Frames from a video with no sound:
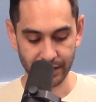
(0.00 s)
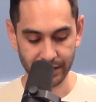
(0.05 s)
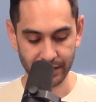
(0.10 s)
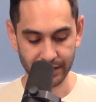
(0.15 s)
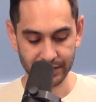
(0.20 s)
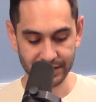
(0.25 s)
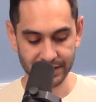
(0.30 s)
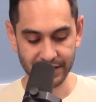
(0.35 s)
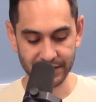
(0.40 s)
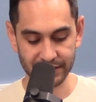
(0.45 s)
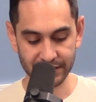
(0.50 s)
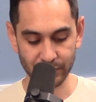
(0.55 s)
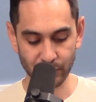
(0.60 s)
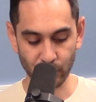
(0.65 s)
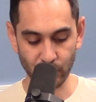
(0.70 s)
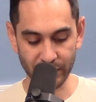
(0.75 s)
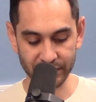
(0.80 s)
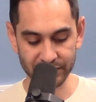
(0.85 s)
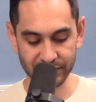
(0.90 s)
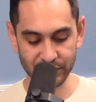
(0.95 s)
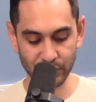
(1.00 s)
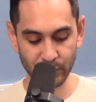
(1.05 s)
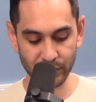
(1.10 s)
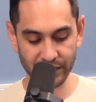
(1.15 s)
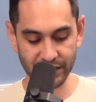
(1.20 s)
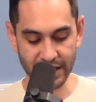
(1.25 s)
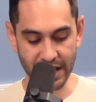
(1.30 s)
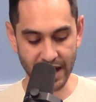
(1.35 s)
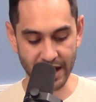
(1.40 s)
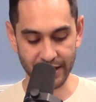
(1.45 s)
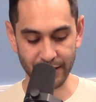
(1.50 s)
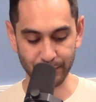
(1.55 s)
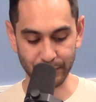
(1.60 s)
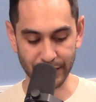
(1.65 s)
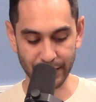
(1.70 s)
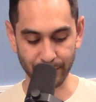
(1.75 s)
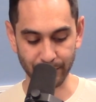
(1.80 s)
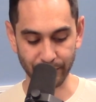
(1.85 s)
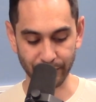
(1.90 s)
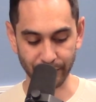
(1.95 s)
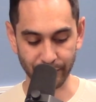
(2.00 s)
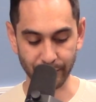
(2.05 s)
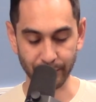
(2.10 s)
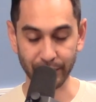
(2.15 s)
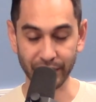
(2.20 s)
He says, once you were not a people,